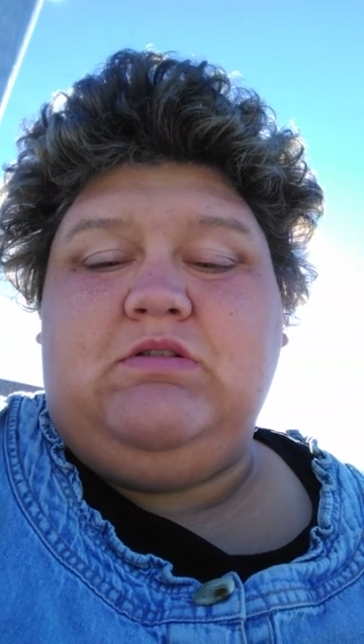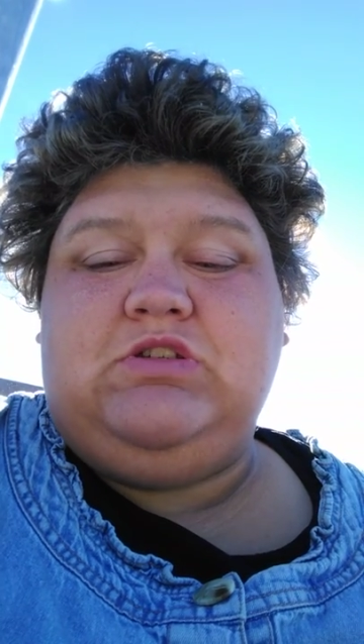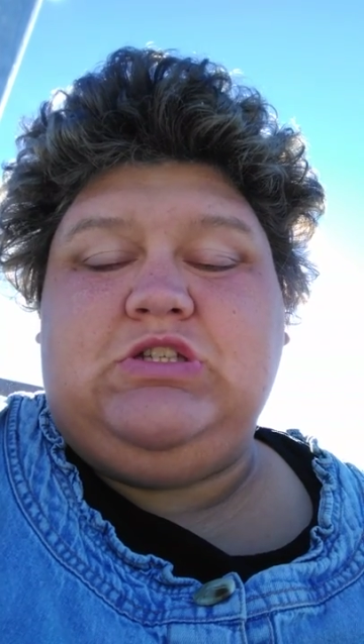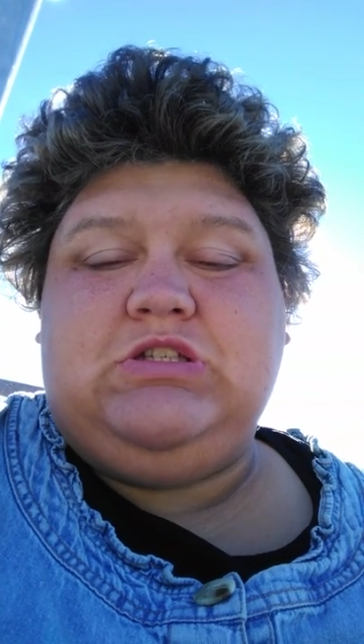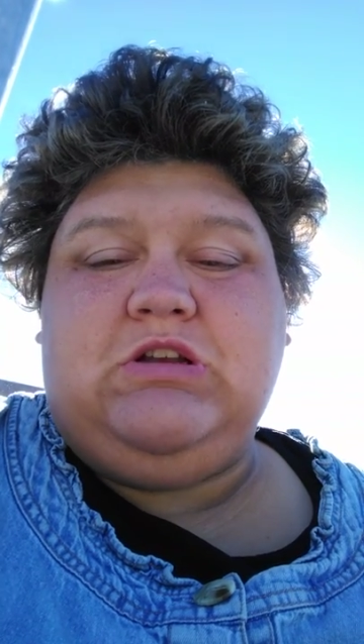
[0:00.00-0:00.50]

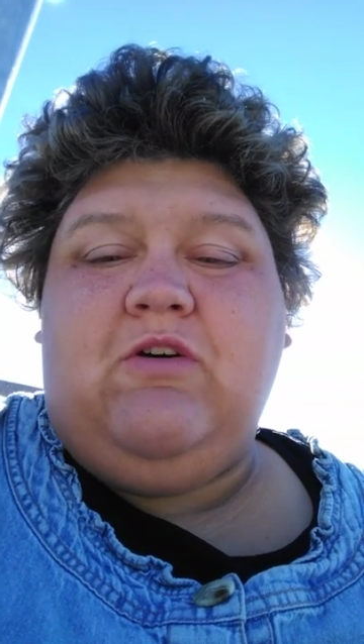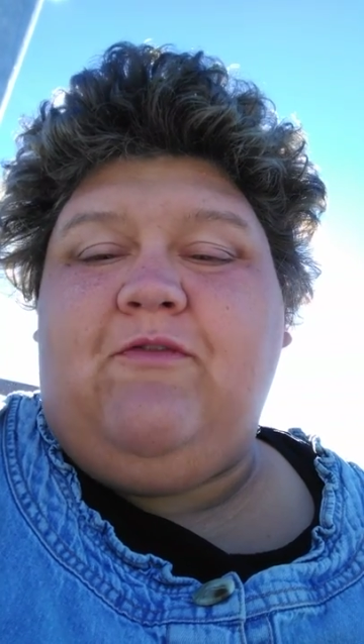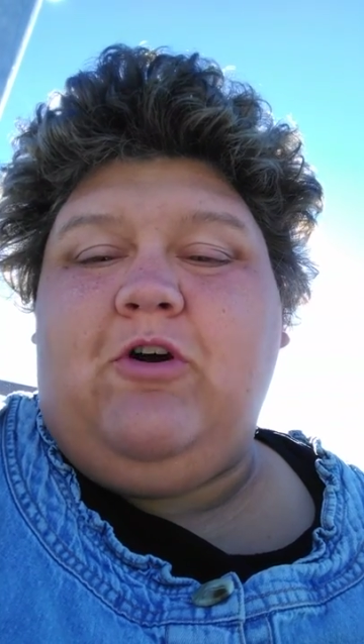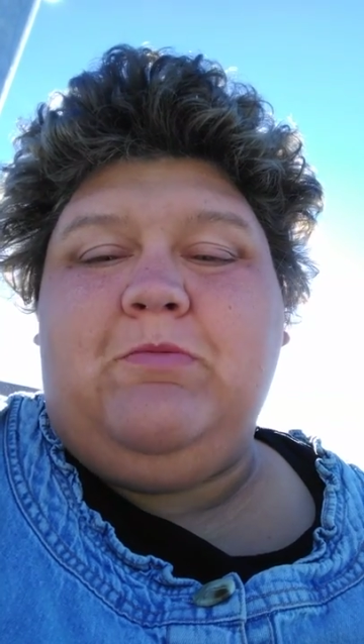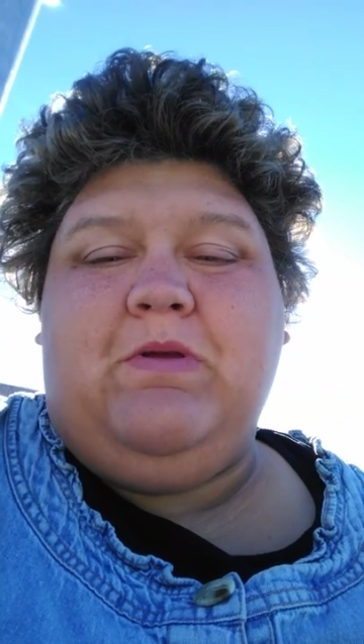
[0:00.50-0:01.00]
so
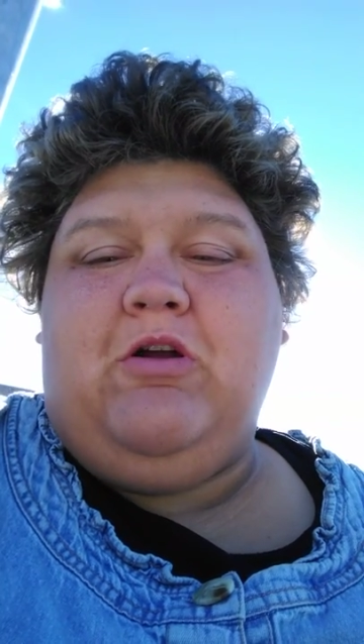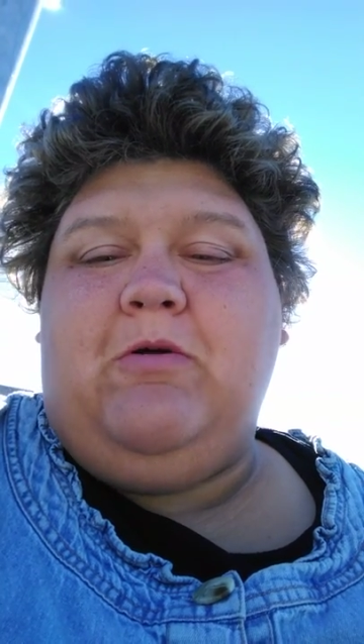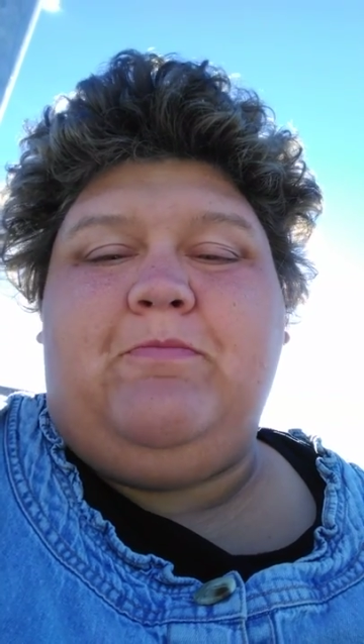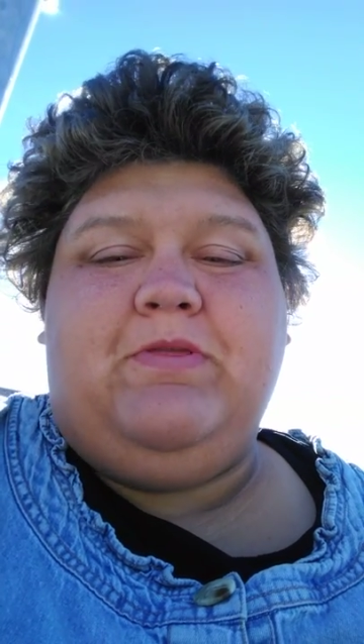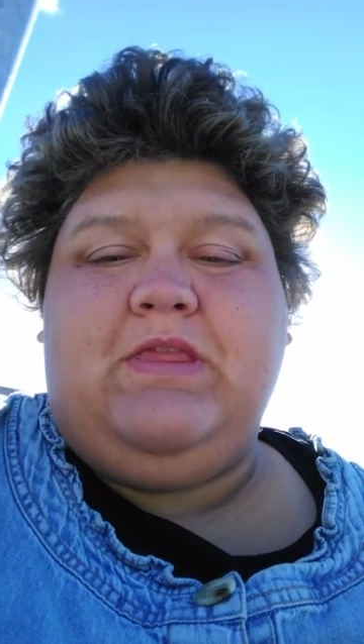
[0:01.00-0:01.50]
far
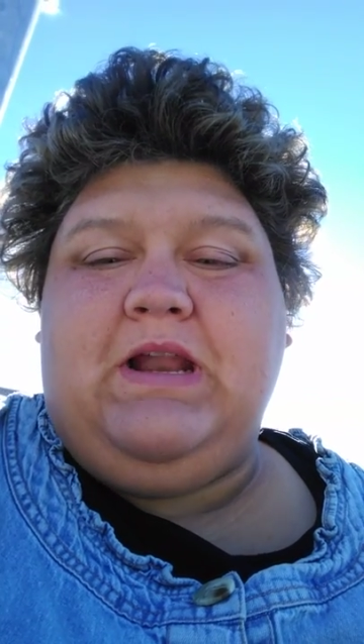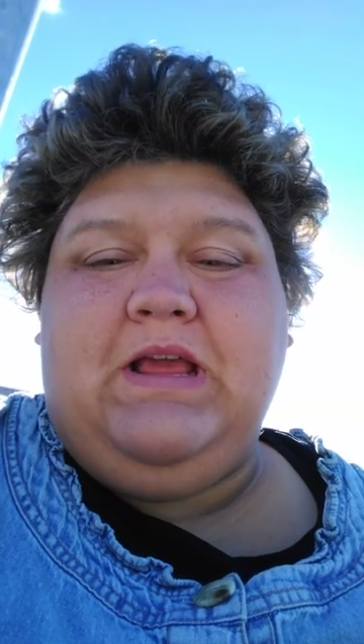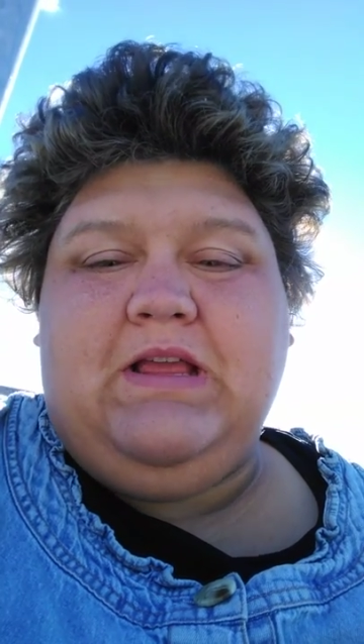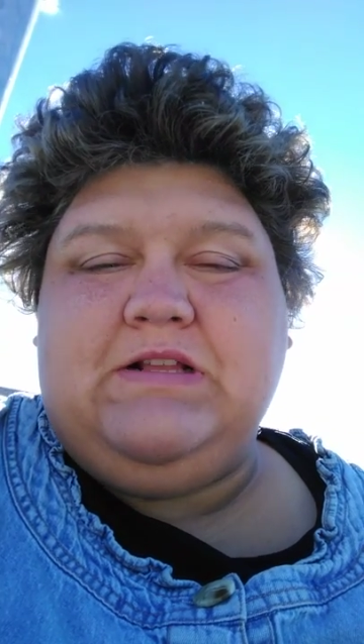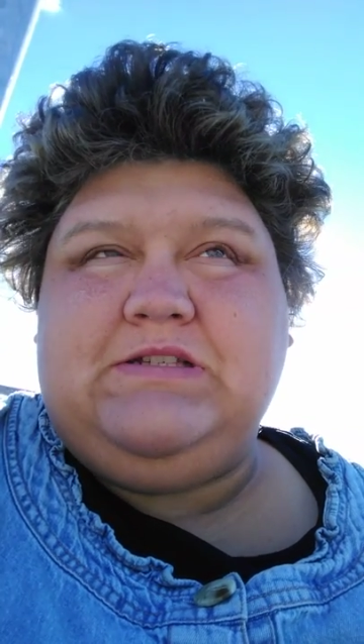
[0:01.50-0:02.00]
beyond
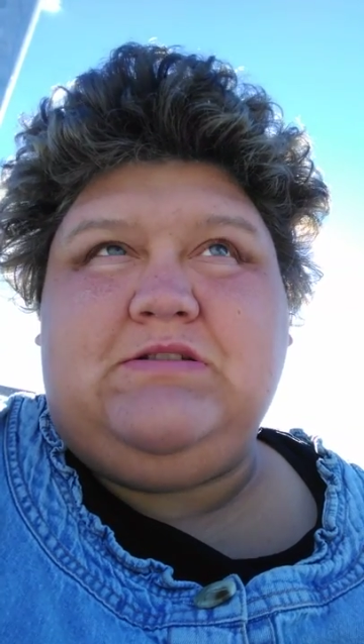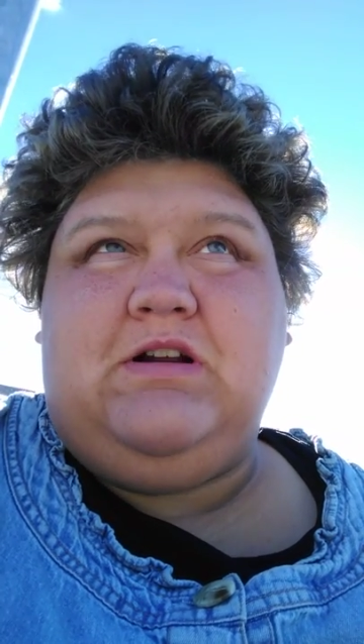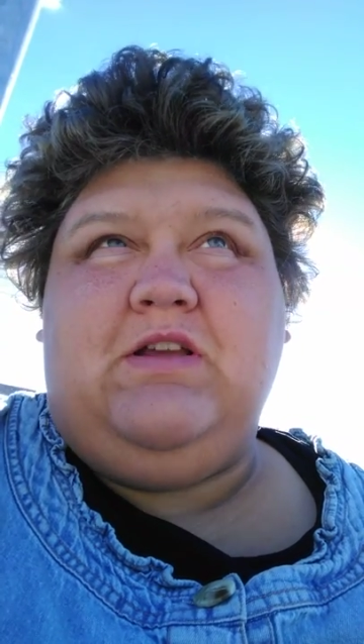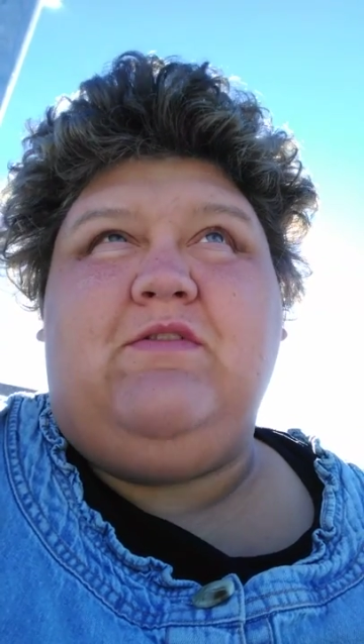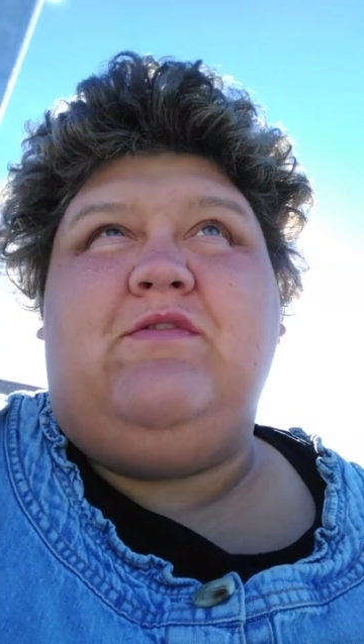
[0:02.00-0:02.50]
pathetic it's
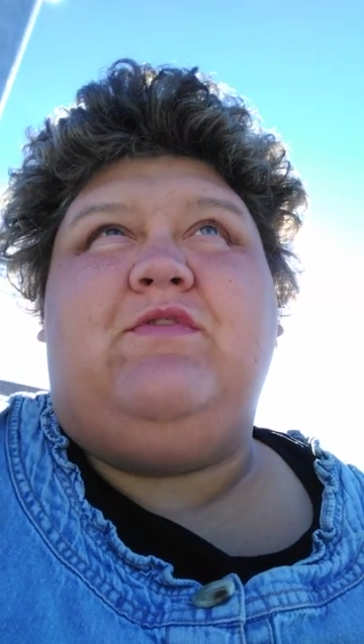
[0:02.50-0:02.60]
not even